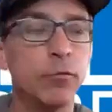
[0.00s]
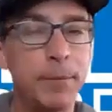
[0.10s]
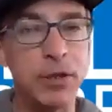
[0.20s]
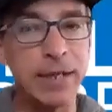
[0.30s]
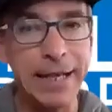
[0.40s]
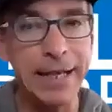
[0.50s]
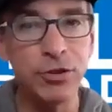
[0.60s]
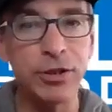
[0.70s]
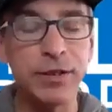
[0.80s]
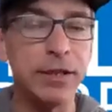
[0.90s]

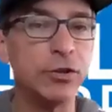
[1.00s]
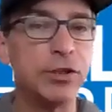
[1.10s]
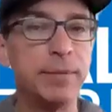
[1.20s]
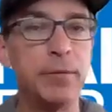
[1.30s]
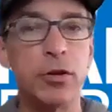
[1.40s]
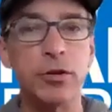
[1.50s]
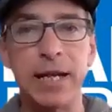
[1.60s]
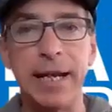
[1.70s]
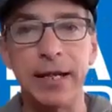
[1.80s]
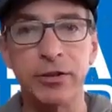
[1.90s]
reputation that your seminars
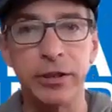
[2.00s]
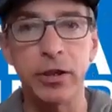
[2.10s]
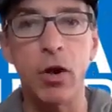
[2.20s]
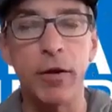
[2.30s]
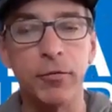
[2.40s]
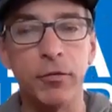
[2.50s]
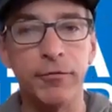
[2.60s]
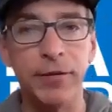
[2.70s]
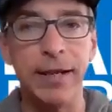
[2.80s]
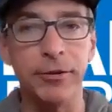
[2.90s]
actually offer
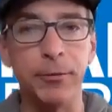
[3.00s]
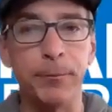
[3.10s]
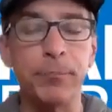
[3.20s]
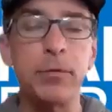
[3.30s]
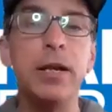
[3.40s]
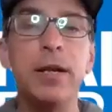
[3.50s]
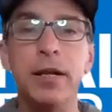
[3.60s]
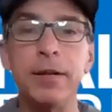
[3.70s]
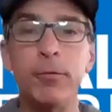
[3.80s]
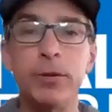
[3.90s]
value.
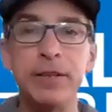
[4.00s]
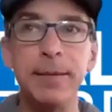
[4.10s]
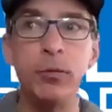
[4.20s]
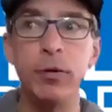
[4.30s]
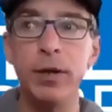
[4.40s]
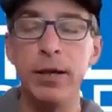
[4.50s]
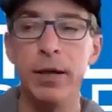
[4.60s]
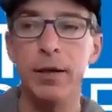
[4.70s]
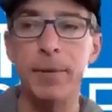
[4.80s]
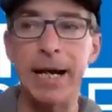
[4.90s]
Like, for example,
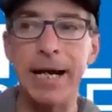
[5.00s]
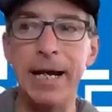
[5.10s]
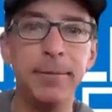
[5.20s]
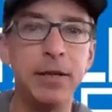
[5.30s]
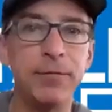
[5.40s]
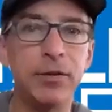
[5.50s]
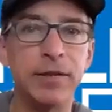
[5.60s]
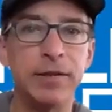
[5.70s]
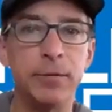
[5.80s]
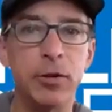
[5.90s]
I'm giving a
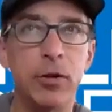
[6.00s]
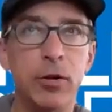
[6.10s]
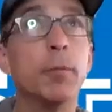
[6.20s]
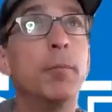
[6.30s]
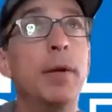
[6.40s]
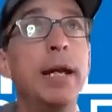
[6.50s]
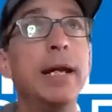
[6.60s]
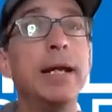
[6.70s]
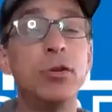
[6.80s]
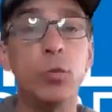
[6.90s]
seminar
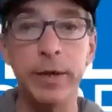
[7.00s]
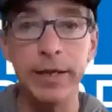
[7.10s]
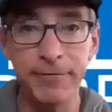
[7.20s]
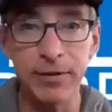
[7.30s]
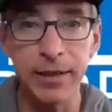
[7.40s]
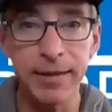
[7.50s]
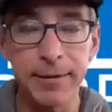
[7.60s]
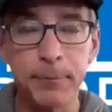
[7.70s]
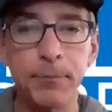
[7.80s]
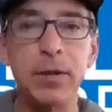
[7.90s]
May 25th.
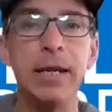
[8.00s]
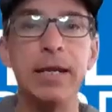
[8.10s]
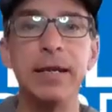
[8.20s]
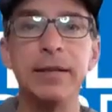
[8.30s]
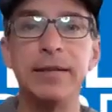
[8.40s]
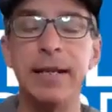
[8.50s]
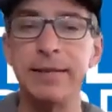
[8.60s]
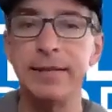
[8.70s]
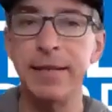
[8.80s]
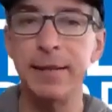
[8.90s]
It's at
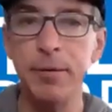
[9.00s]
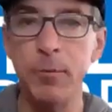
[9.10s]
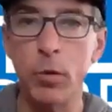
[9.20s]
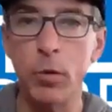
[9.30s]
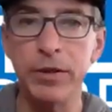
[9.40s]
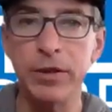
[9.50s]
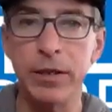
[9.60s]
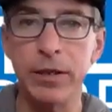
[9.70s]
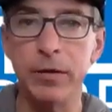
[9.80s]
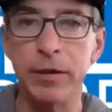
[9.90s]
Summit Mortgage
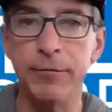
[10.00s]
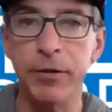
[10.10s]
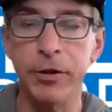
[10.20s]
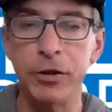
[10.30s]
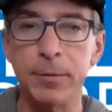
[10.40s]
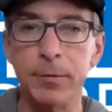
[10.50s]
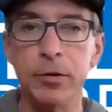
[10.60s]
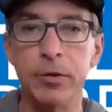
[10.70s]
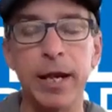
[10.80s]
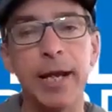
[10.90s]
here in
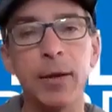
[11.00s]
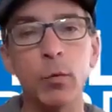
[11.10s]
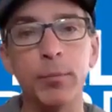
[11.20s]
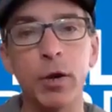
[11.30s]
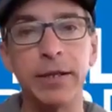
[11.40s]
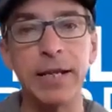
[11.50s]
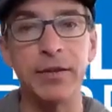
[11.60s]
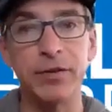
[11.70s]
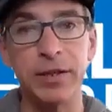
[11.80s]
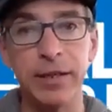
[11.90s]
Fredericksburg, and we're
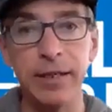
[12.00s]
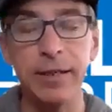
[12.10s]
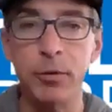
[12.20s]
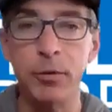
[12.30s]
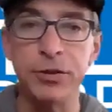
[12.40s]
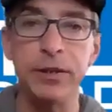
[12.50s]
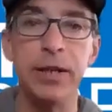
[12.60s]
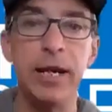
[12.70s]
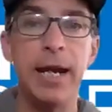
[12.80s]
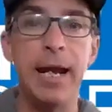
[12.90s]
broadcasting it in person
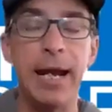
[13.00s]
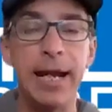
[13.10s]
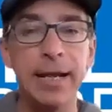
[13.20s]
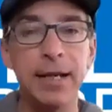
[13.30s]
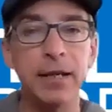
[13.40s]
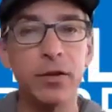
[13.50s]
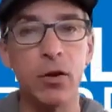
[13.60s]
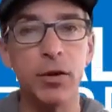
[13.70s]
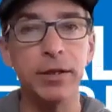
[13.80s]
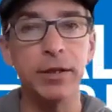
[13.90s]
and
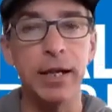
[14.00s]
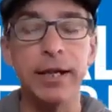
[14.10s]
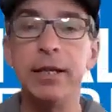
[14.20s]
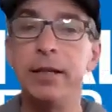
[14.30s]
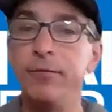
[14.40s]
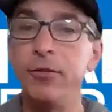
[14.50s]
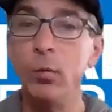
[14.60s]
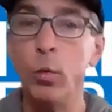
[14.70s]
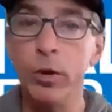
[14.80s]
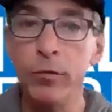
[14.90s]
online. If you
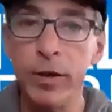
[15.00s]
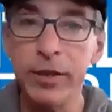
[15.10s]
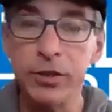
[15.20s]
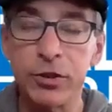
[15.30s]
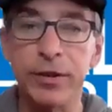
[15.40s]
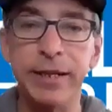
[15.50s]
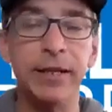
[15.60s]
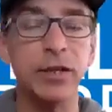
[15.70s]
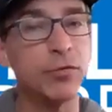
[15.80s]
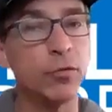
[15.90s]
want to register, it
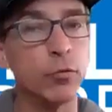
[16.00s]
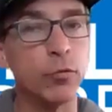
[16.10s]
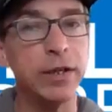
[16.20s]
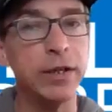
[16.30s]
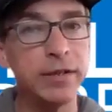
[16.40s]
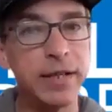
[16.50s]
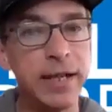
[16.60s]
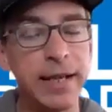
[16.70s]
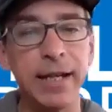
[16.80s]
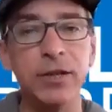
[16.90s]
is for real
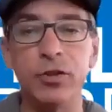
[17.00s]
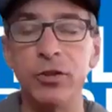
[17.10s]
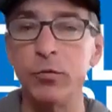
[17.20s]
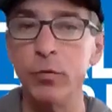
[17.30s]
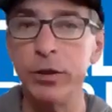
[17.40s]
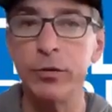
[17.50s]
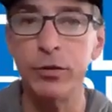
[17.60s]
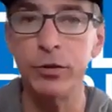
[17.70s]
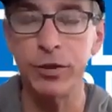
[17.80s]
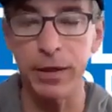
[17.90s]
estate agents,
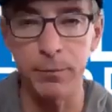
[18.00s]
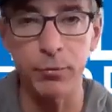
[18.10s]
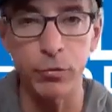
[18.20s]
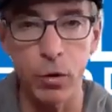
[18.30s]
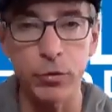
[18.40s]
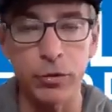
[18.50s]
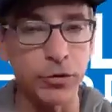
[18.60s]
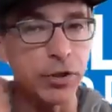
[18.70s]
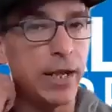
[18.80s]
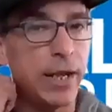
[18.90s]
realtors, and
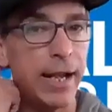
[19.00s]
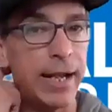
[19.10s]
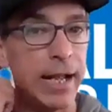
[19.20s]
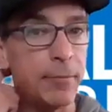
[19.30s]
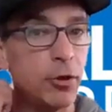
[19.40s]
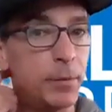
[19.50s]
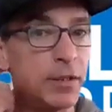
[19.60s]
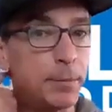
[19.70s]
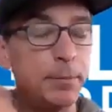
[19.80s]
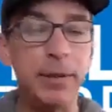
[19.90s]
brokers. And I'm going to be
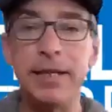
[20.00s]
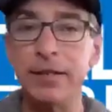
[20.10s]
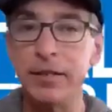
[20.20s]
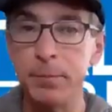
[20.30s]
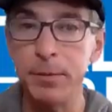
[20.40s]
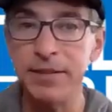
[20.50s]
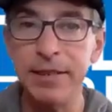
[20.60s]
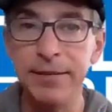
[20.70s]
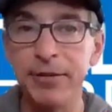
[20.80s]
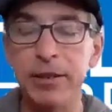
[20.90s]
speaking
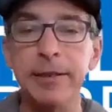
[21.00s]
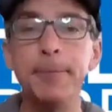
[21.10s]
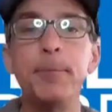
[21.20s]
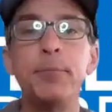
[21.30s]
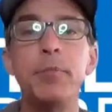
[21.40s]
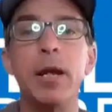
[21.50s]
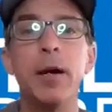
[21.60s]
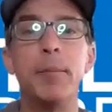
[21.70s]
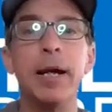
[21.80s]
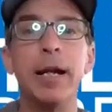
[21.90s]
specifically
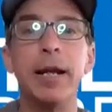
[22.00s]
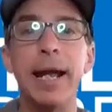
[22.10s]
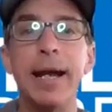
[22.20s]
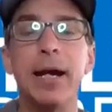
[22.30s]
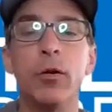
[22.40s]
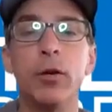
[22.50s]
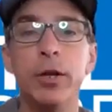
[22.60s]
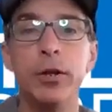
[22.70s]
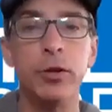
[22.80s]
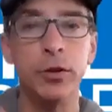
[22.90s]
about how
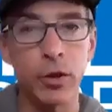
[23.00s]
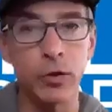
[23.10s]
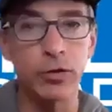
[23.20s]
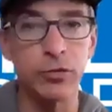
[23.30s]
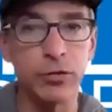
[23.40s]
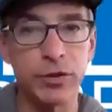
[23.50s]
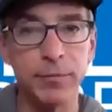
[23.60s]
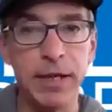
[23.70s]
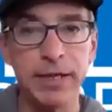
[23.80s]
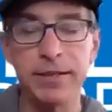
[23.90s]
you can go to some
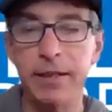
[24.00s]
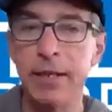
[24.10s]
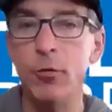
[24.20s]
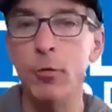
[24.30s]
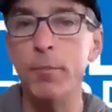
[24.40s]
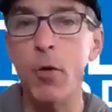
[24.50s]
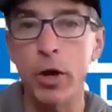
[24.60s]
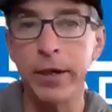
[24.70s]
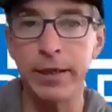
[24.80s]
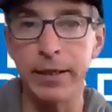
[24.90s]
next level
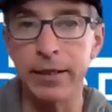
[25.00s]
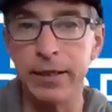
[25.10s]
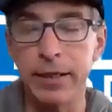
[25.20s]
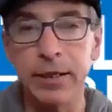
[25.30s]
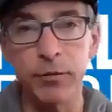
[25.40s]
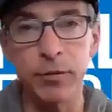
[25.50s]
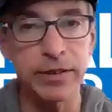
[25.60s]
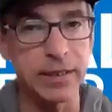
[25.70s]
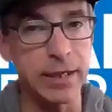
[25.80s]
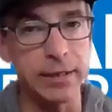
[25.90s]
marketing in the real
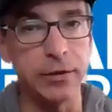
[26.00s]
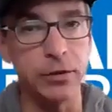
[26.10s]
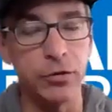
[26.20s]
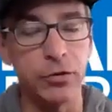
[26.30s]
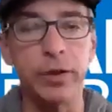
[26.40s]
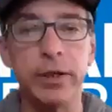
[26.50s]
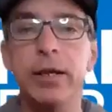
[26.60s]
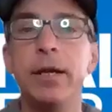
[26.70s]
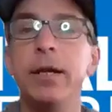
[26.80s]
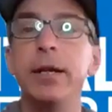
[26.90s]
estate industry.
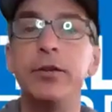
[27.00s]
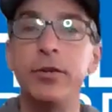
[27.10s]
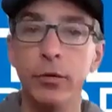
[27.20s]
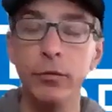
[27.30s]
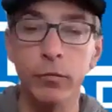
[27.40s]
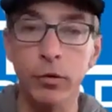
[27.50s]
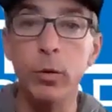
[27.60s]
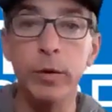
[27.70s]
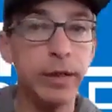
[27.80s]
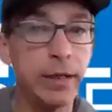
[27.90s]
And so, real
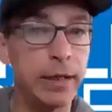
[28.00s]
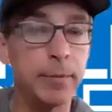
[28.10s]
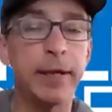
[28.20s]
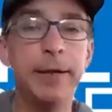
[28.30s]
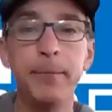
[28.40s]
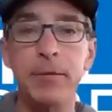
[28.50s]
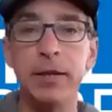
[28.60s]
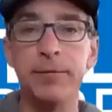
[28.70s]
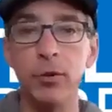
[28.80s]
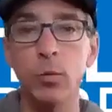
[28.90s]
quick, anybody,
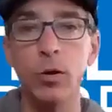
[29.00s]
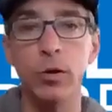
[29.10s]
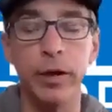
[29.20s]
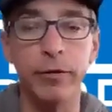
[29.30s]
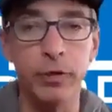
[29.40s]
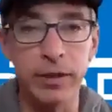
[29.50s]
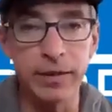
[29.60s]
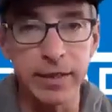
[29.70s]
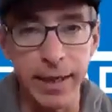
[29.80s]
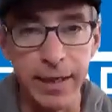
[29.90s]
if you are a real
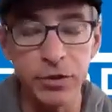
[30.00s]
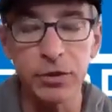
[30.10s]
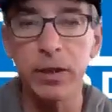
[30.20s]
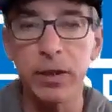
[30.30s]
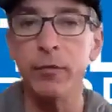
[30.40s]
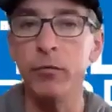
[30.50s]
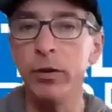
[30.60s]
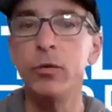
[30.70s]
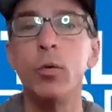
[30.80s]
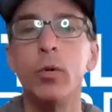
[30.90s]
estate agent, a
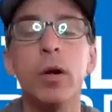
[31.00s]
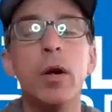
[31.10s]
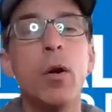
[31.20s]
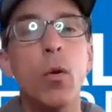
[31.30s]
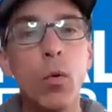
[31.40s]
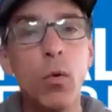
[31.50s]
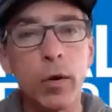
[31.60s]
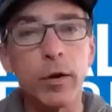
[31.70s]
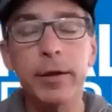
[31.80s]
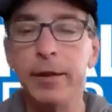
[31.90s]
realtor,
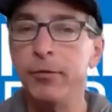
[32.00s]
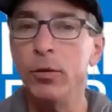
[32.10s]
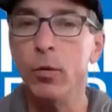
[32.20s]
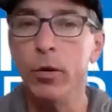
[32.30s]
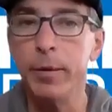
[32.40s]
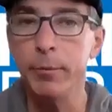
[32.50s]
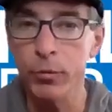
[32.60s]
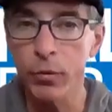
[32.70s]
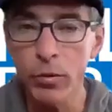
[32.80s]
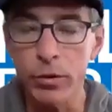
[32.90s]
or if you are a
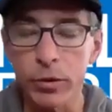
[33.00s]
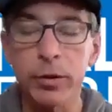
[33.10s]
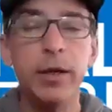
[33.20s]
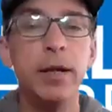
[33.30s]
broker,